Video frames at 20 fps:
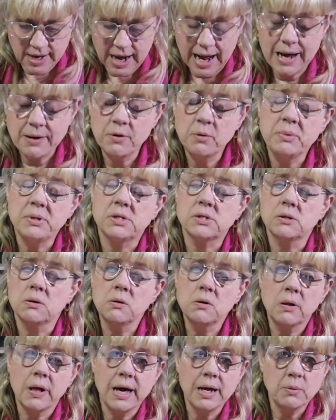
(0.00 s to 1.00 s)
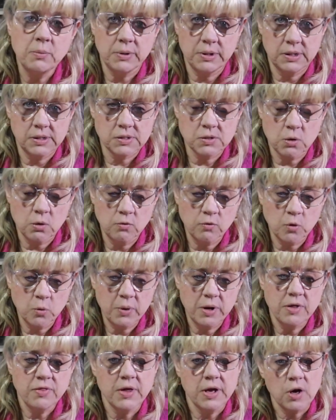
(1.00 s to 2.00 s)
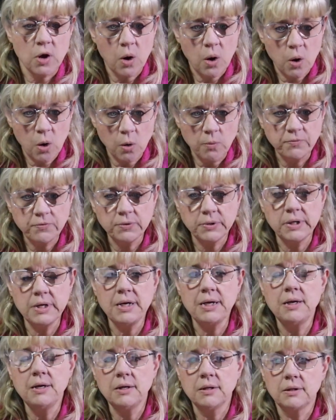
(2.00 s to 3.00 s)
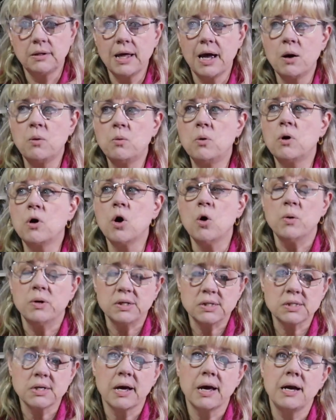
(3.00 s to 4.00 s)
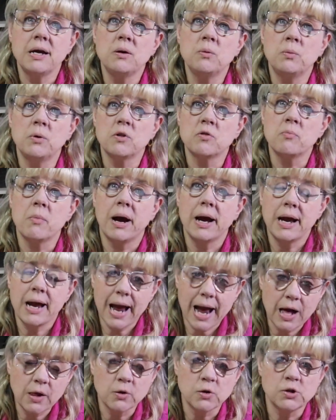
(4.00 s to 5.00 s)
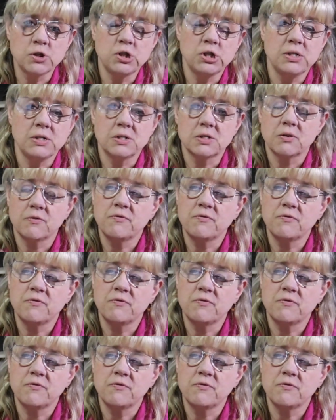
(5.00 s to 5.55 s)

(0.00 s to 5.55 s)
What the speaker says: I will be so glad when it's over with, and hopefully that will coincide with my allergies